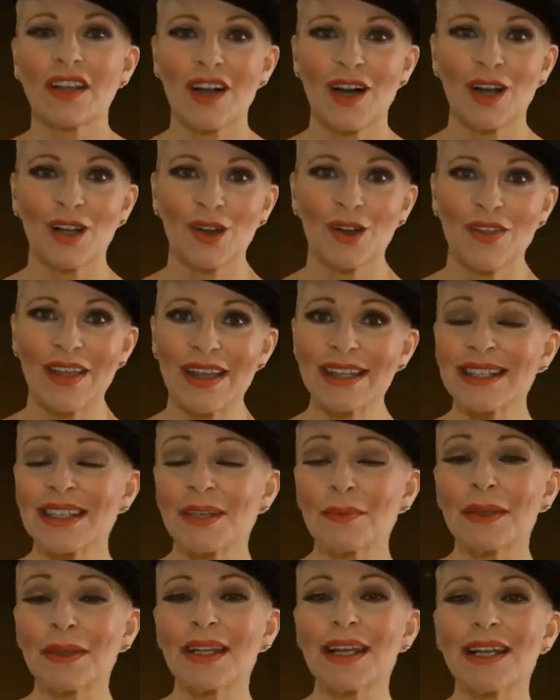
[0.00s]
color that
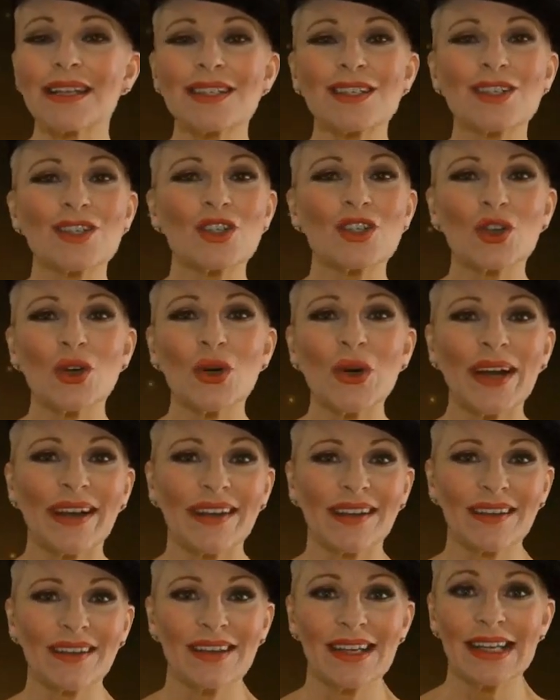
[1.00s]
symbolizes
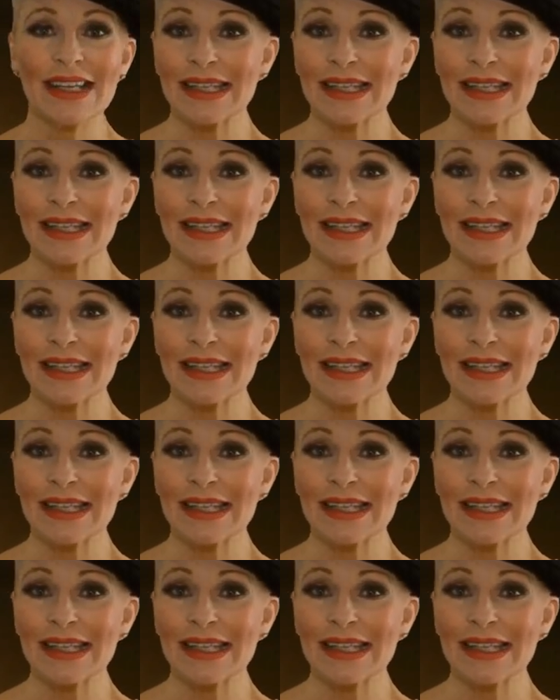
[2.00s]
joy,